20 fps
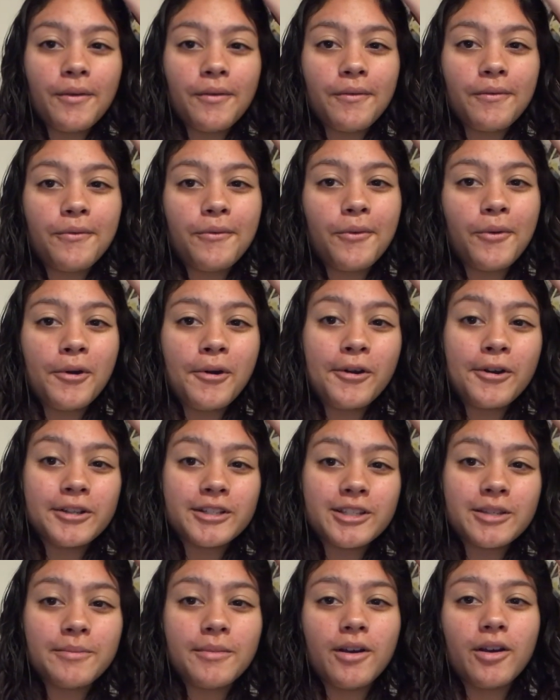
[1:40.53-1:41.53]
for
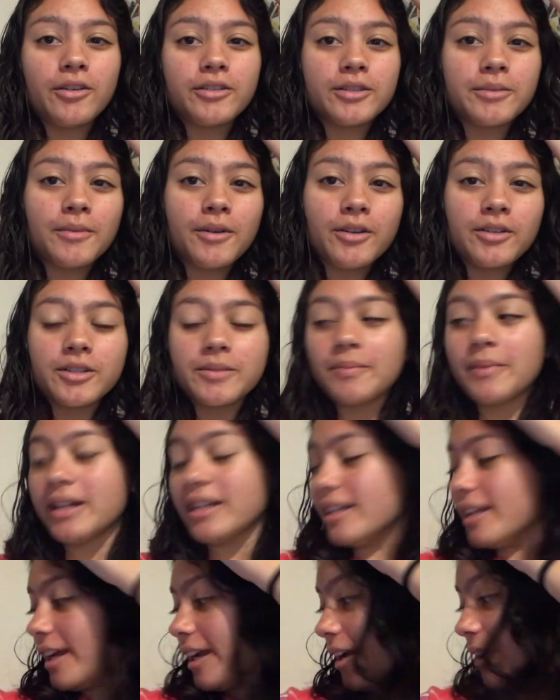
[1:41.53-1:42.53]
tomorrow. Tomorrow's
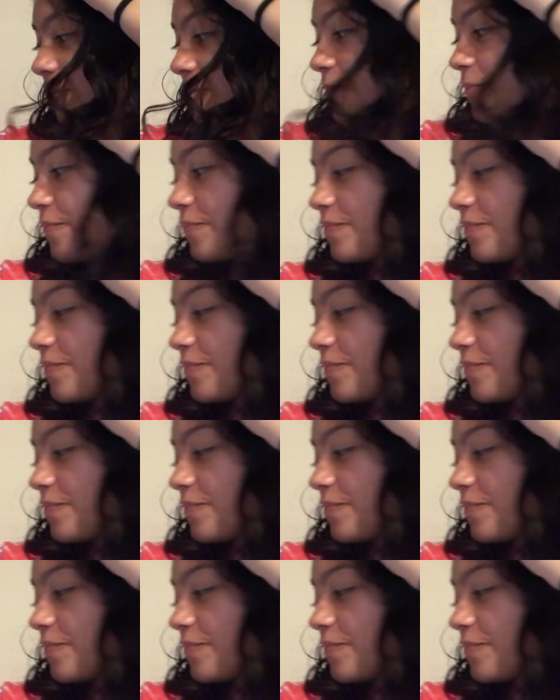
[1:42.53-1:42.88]
Monday.